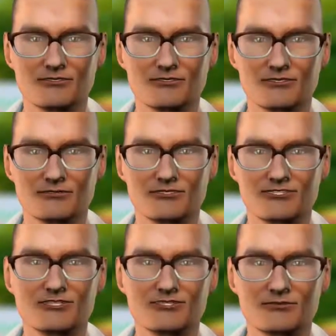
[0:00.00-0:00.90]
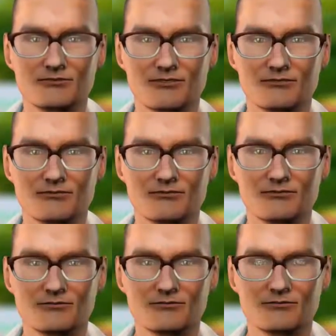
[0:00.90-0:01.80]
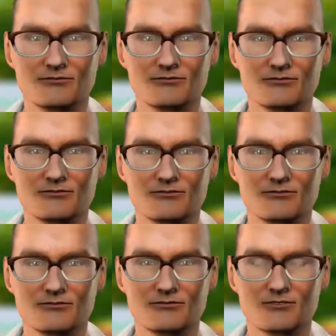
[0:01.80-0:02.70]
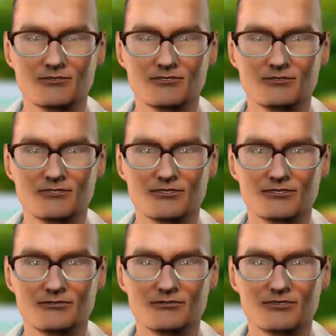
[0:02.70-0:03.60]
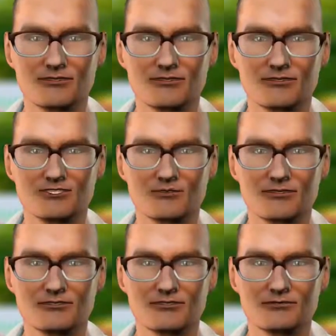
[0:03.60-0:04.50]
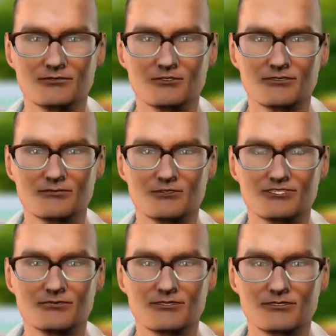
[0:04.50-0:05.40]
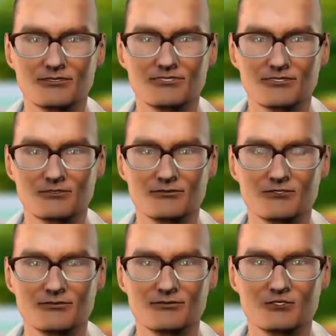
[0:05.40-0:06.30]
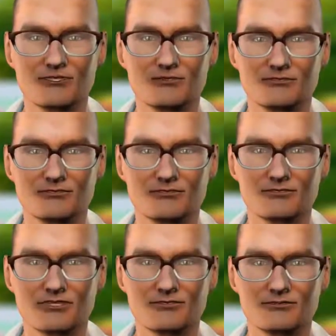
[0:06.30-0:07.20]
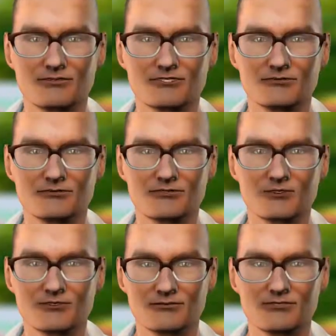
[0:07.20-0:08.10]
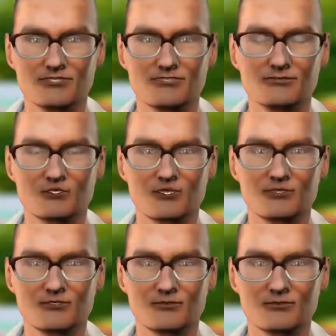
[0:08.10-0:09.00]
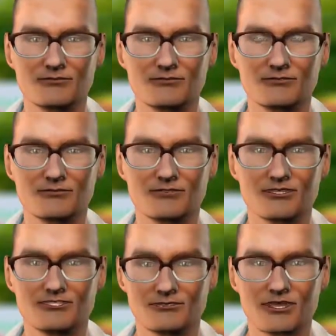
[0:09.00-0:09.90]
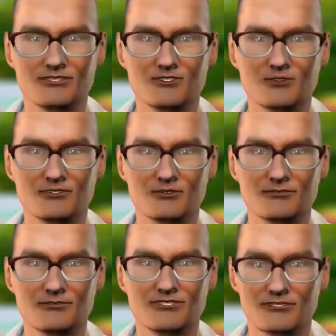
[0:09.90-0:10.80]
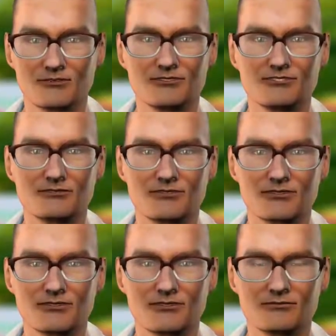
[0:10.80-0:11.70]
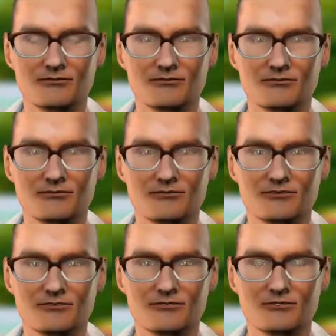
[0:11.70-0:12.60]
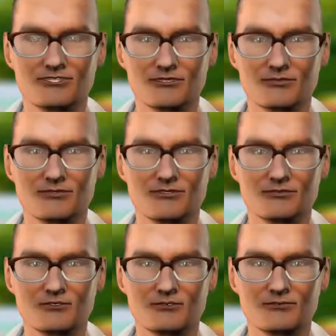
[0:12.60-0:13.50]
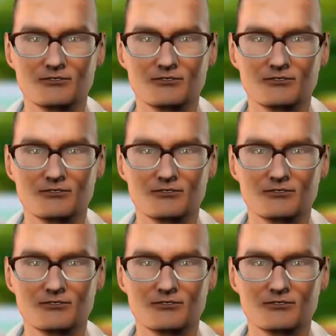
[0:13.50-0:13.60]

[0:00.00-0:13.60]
and the trustworthy. He was well known amongst them for his honesty, his truthfulness in his dealings, and his sincerity. And these characteristics, the Prophet Muhammad continued